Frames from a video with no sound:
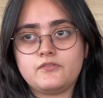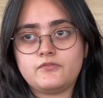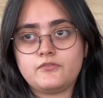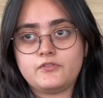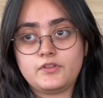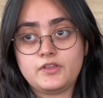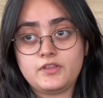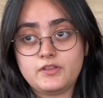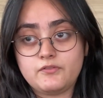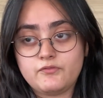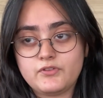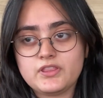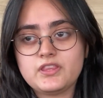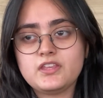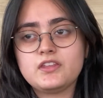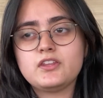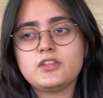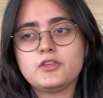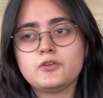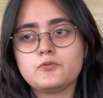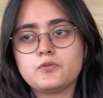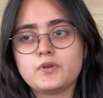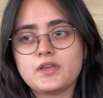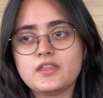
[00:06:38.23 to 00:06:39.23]
within
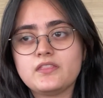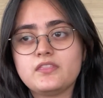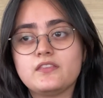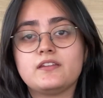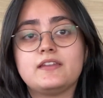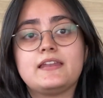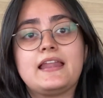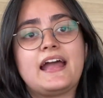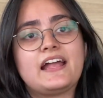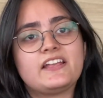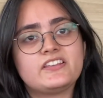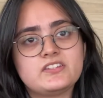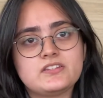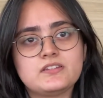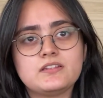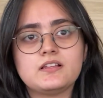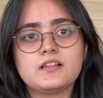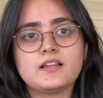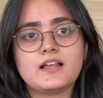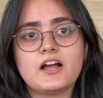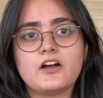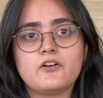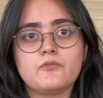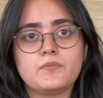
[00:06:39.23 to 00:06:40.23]
UK, the
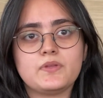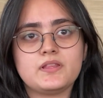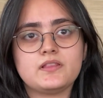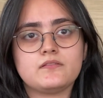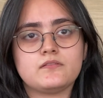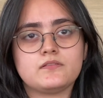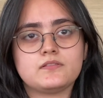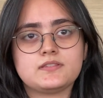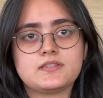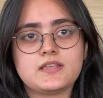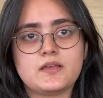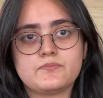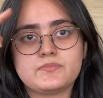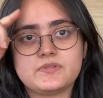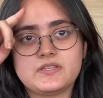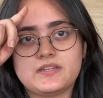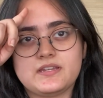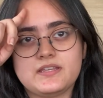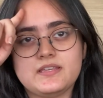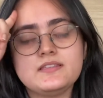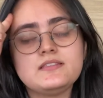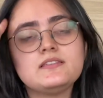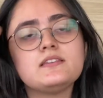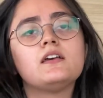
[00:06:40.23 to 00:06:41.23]
national government
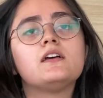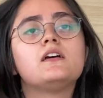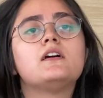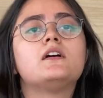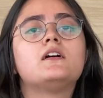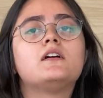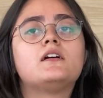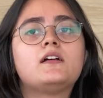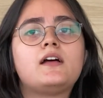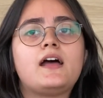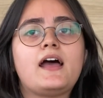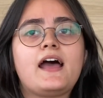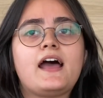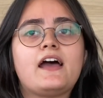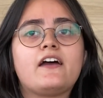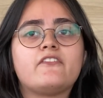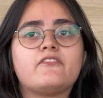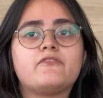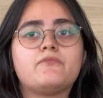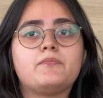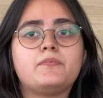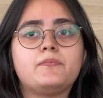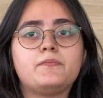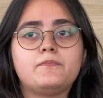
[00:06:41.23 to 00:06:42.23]
subsidies
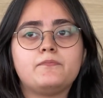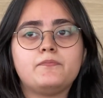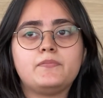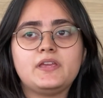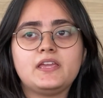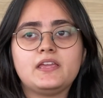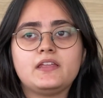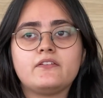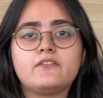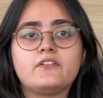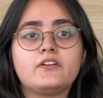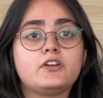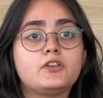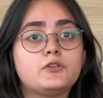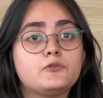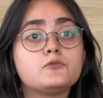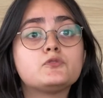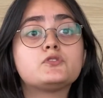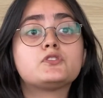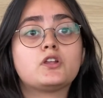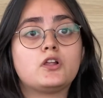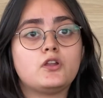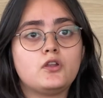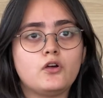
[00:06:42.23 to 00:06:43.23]
have been
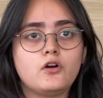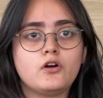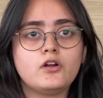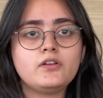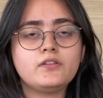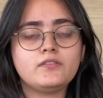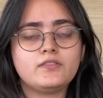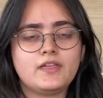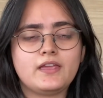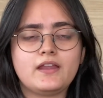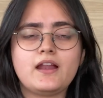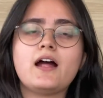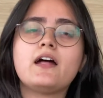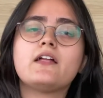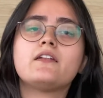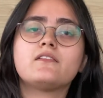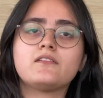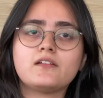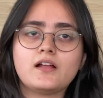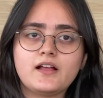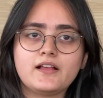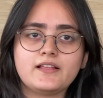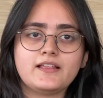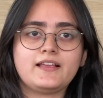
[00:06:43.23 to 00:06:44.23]
reduced a lot. There are,
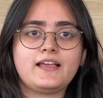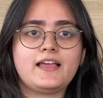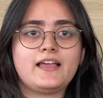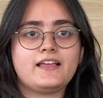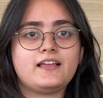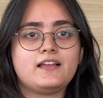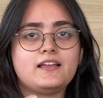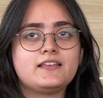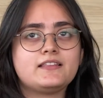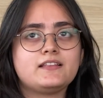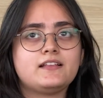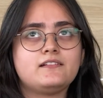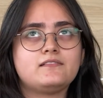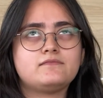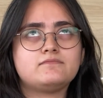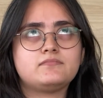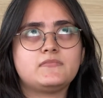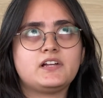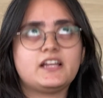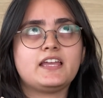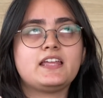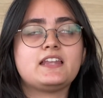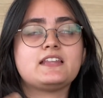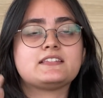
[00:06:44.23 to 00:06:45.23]

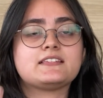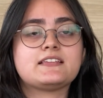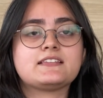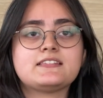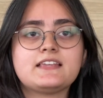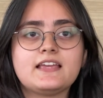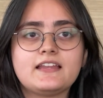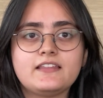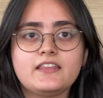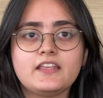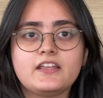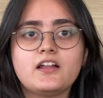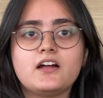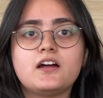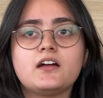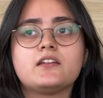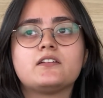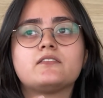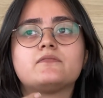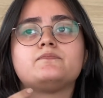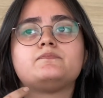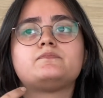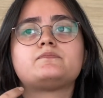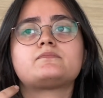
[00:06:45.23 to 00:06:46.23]
again, as I said, there
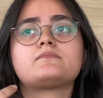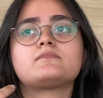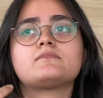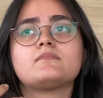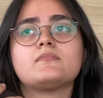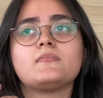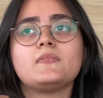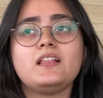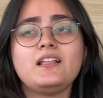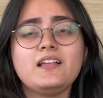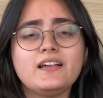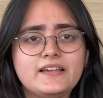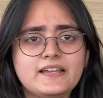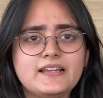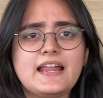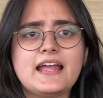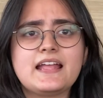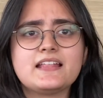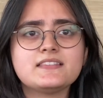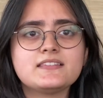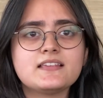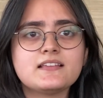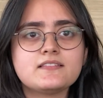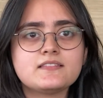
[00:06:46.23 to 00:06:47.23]
are
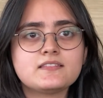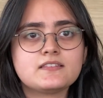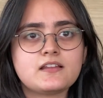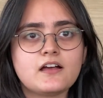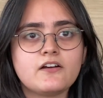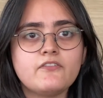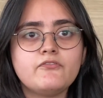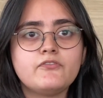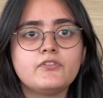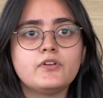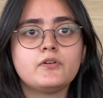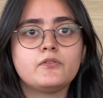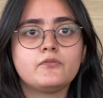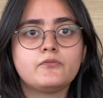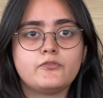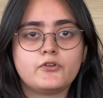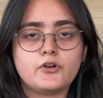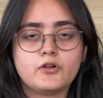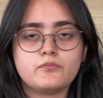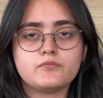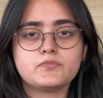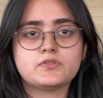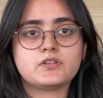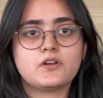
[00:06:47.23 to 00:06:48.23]
grants and stuff
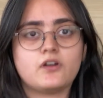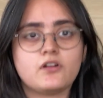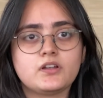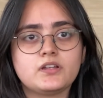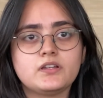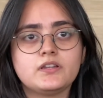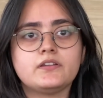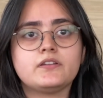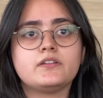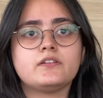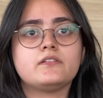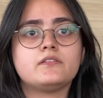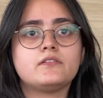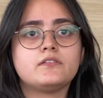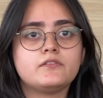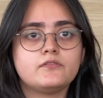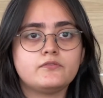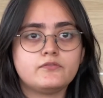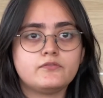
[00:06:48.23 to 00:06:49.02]
from Scotland,